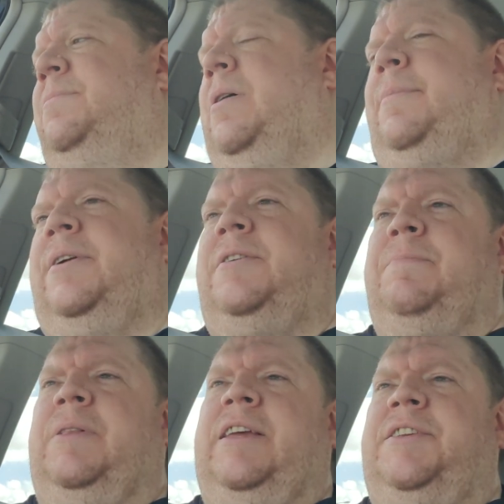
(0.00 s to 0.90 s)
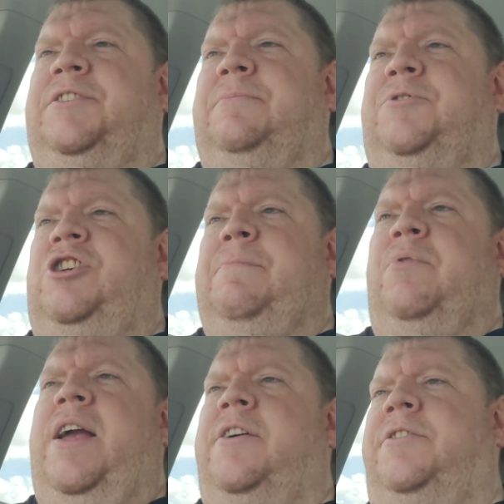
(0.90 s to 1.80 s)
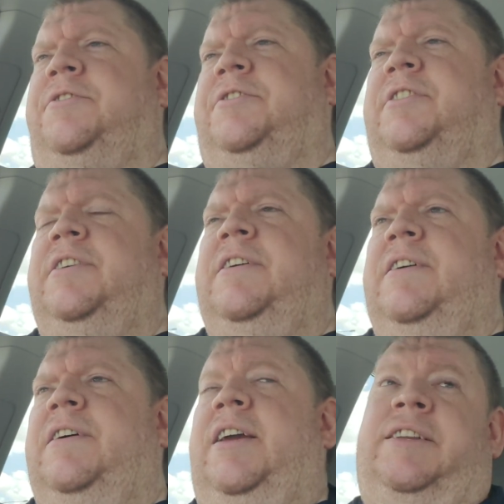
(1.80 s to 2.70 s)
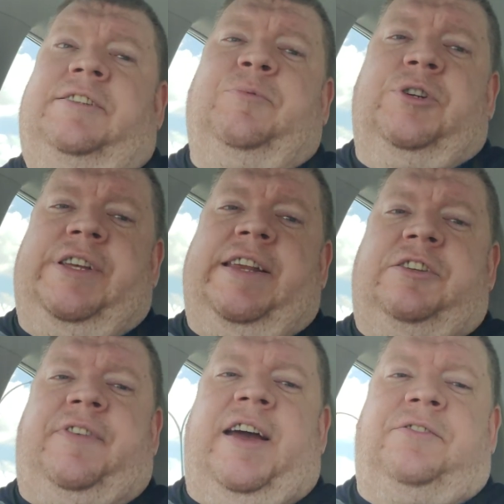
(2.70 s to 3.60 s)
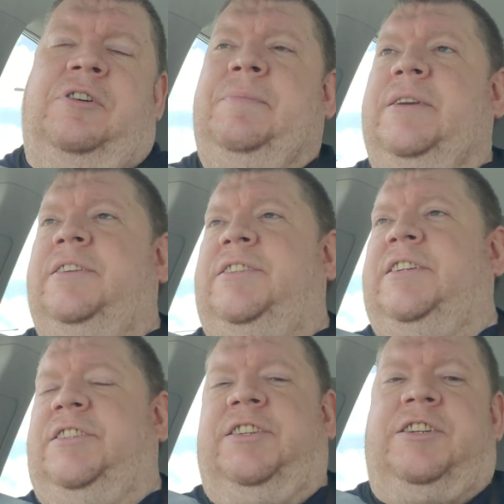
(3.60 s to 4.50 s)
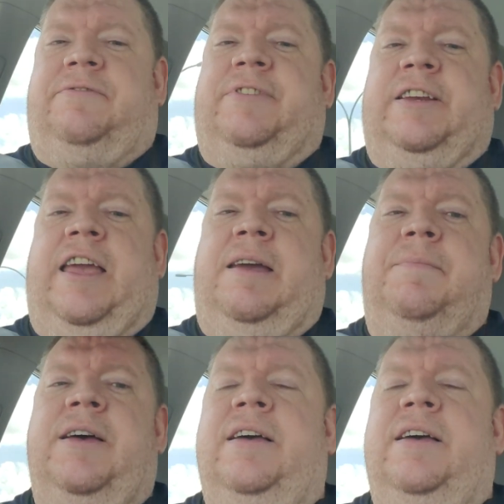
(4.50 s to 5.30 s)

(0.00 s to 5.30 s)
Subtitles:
Probably going to play some Shipbreakers and some more Satisfactory because it is such a fun game.